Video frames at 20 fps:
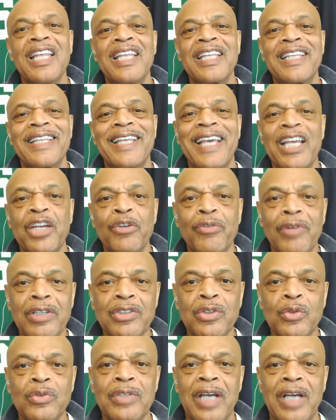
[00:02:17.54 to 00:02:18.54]
Katie
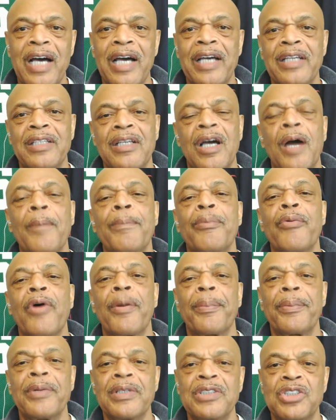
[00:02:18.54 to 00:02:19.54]
Russell died
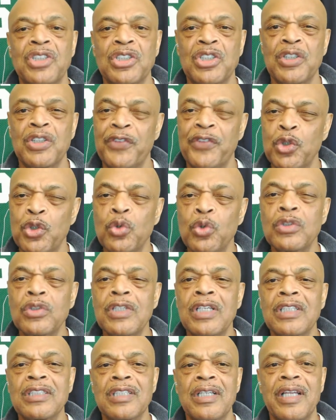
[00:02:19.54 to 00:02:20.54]
abruptly just a few
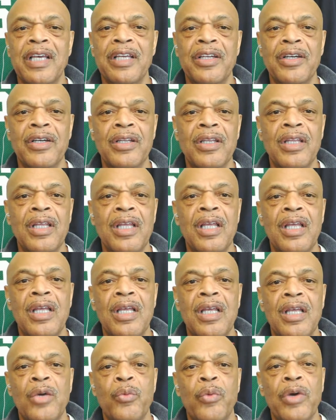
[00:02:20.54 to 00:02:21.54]
years later
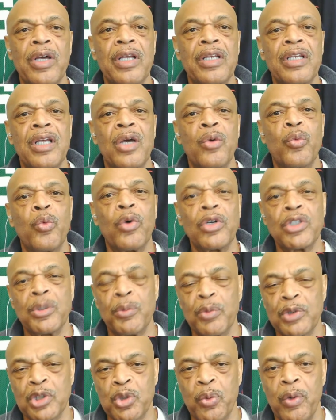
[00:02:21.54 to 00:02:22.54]
when
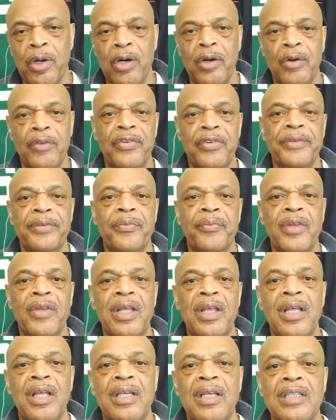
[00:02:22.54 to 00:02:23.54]
William was 12.
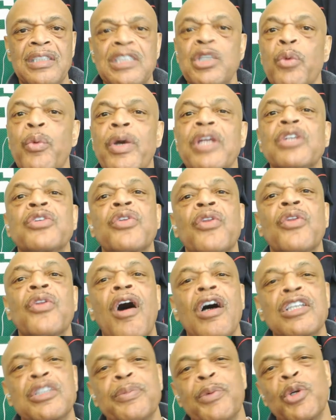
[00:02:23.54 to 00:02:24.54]
She went into the
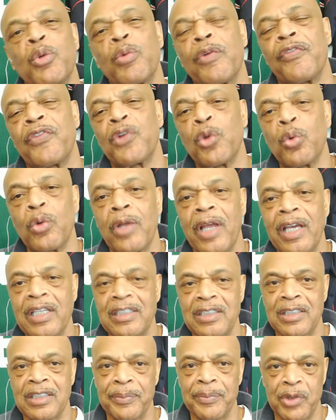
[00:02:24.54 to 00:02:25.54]
hospital with flu-like
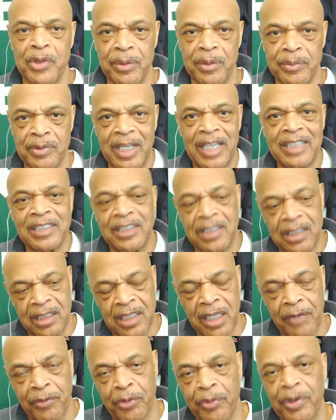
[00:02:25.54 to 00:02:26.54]
symptoms and she
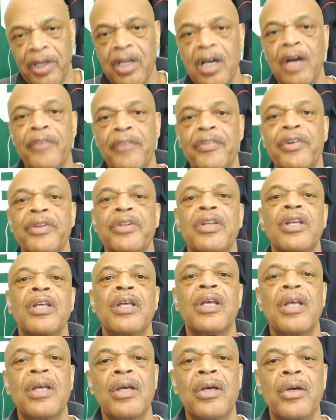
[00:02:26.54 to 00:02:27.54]
never recovered.
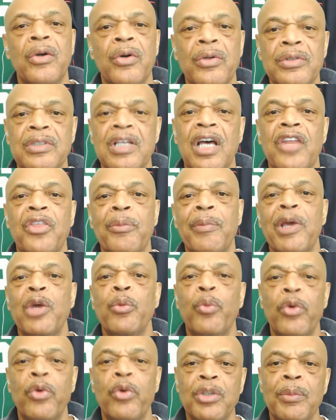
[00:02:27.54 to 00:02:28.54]
Her death made
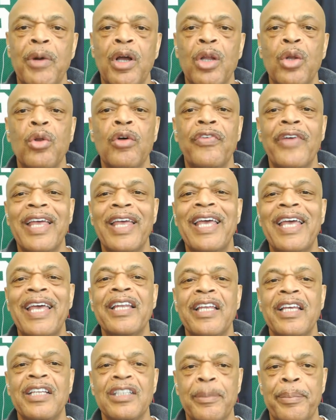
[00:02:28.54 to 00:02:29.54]
William aloof
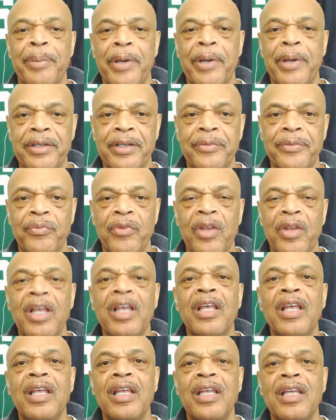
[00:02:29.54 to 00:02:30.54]
and independent.
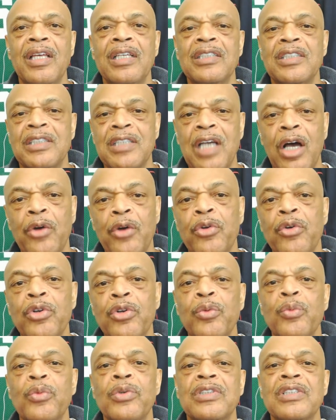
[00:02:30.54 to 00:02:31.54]
His
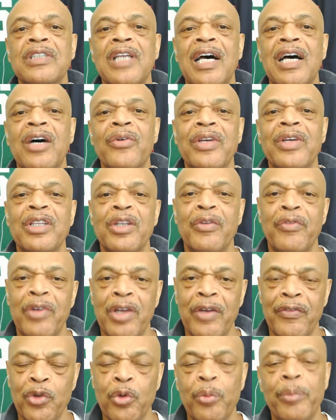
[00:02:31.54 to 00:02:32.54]
childhood was now in the
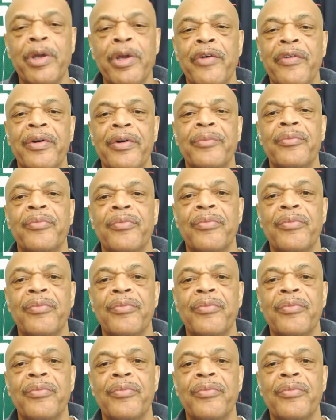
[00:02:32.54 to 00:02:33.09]
rearview mirror.